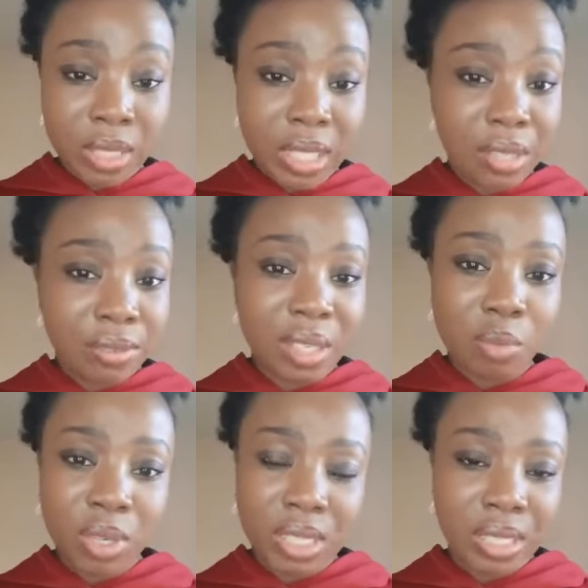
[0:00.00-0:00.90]
If
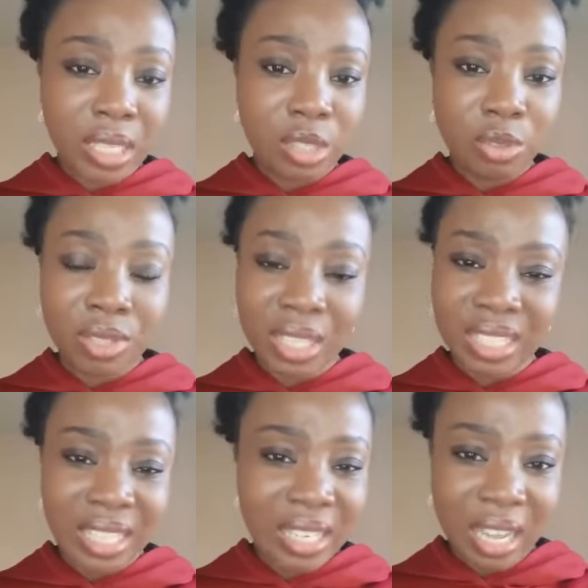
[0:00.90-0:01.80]
someone is telling you that
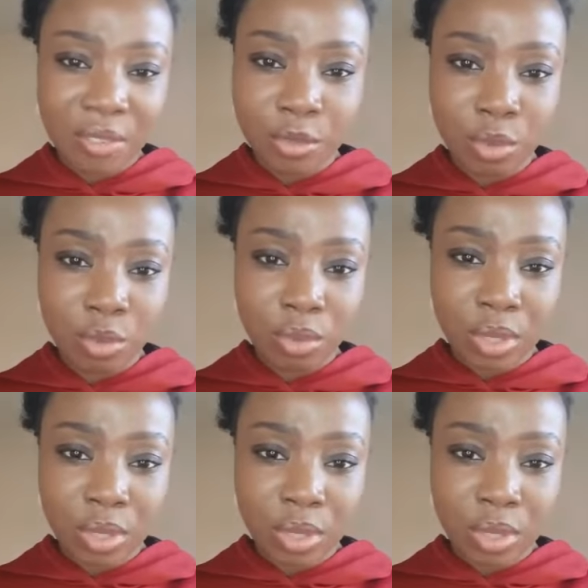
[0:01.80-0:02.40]
they love you,